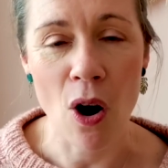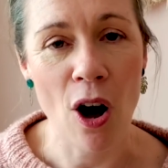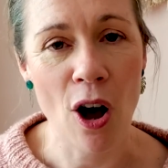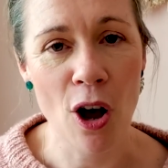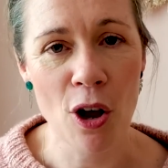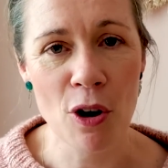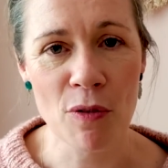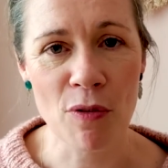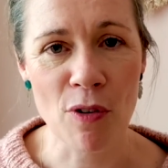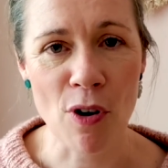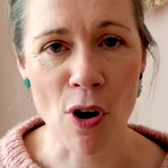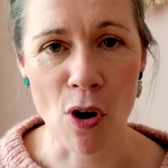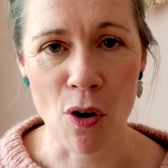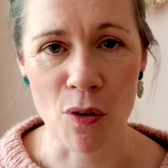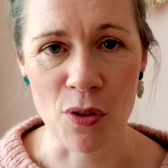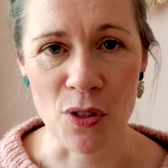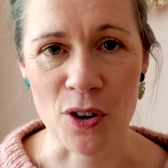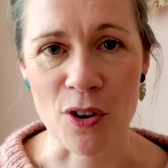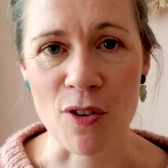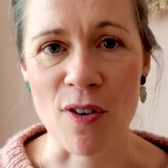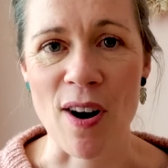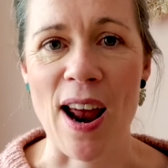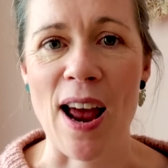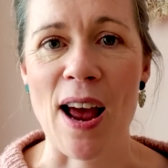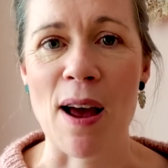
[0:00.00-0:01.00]
over on the
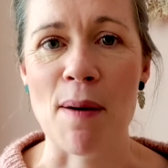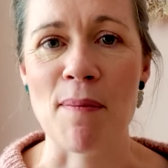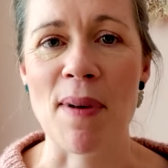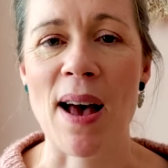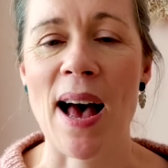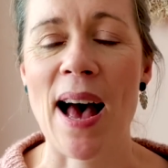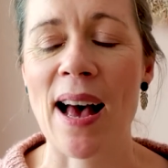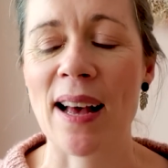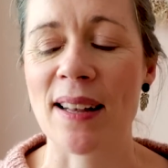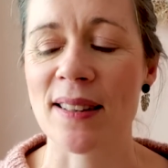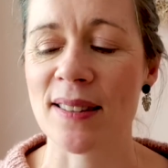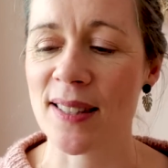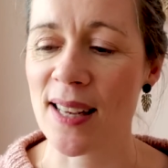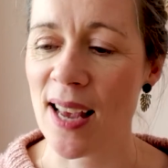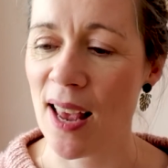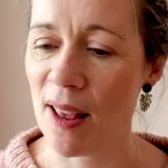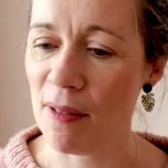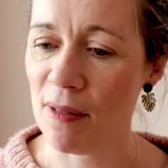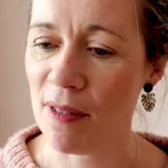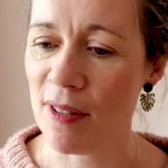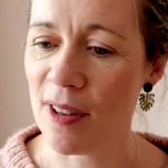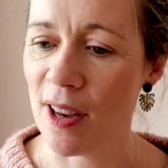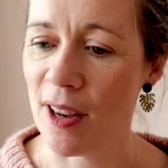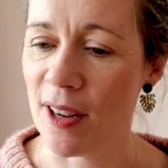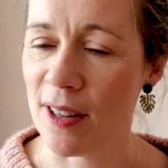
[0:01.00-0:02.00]
gram at
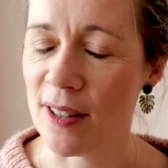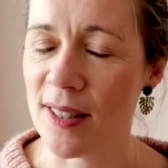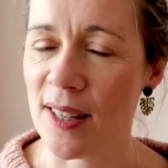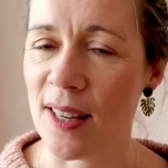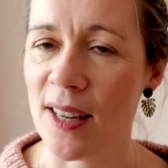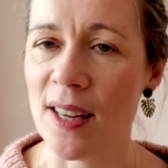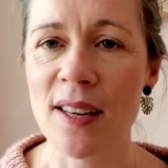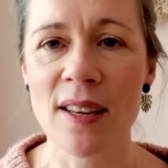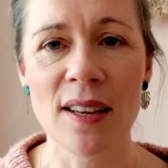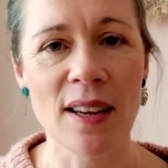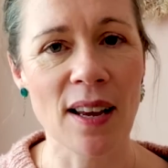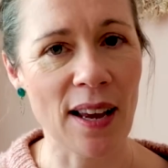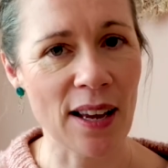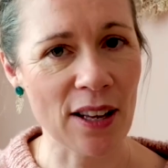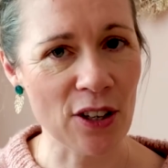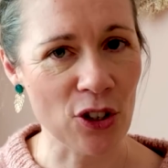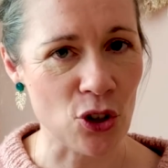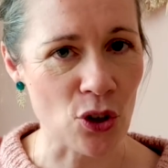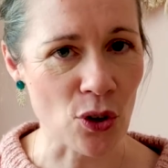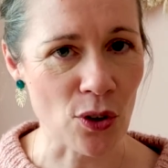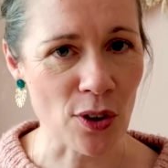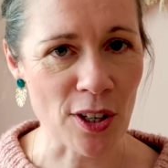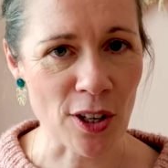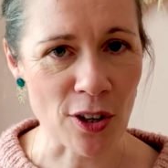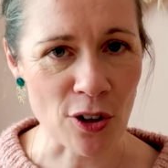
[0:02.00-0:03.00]
10:30,
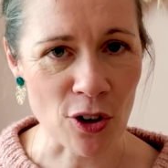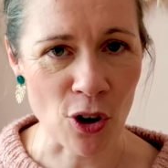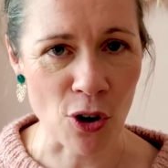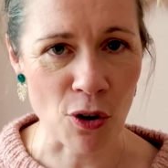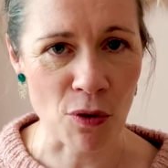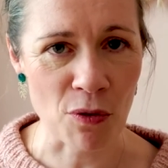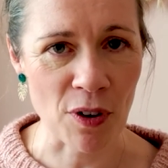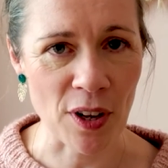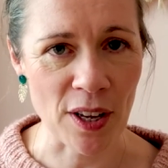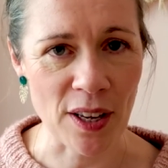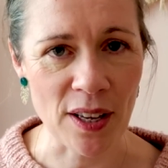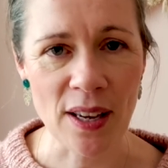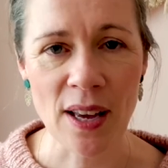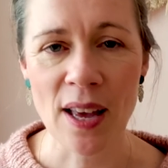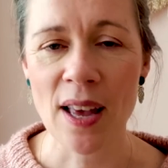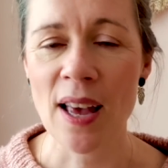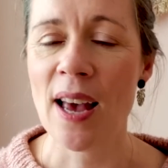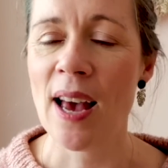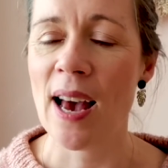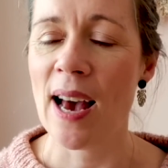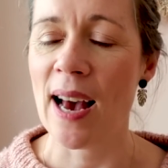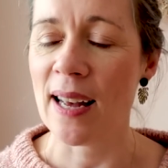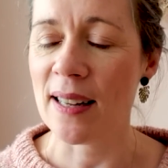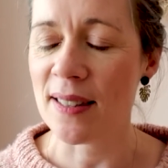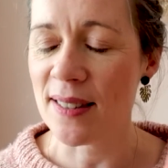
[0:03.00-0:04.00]
enjoying a coffee
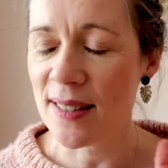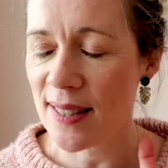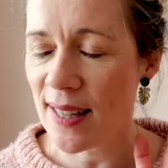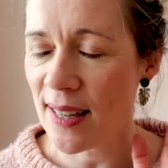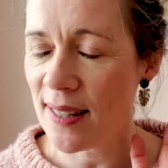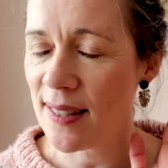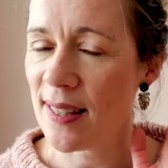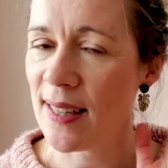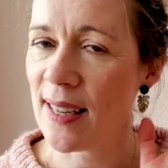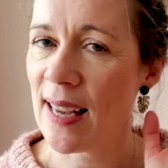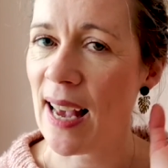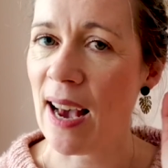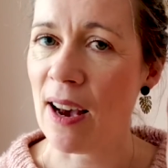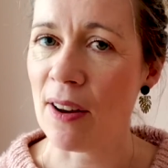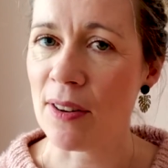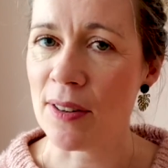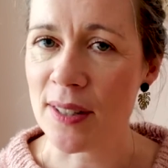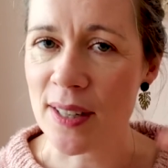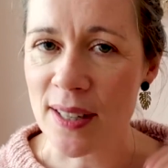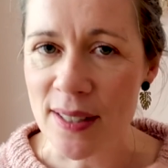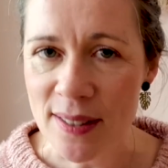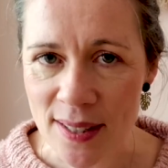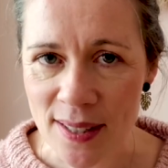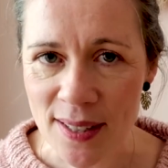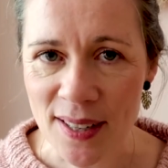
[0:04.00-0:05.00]
and setting our
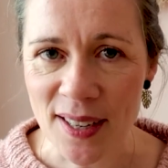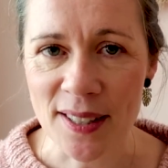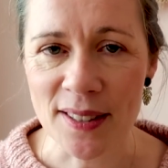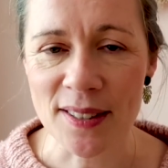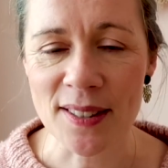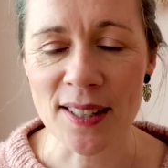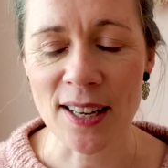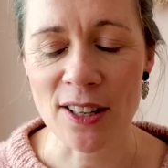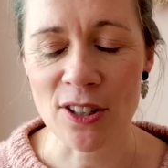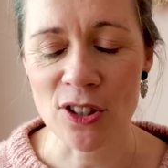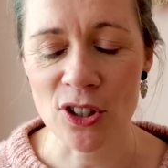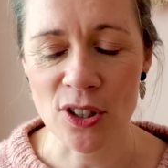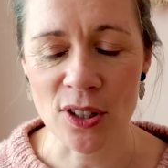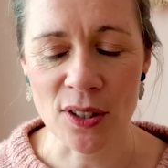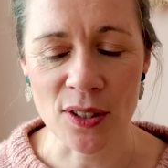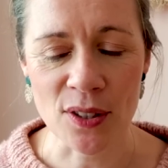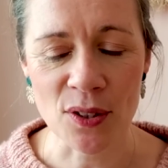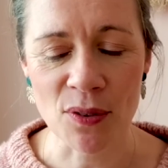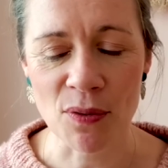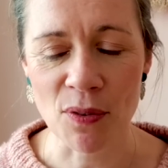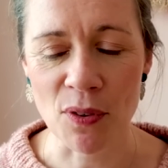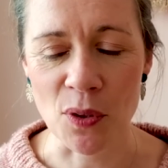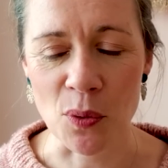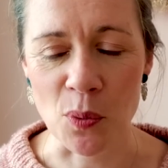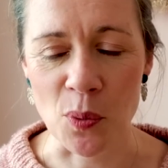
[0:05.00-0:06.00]
knitting
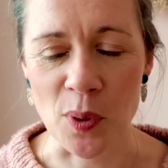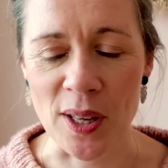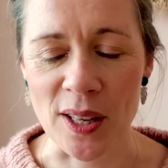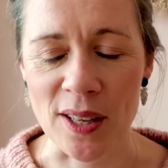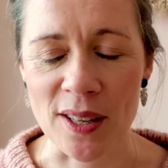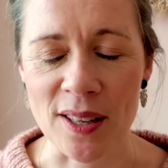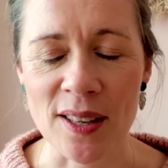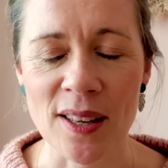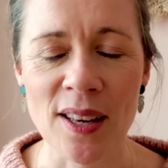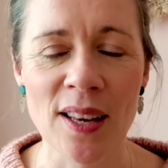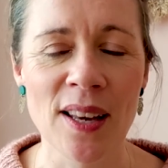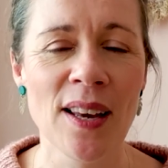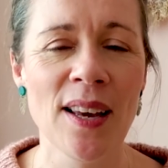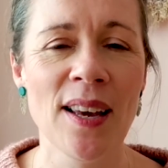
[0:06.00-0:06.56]
intentions for the week.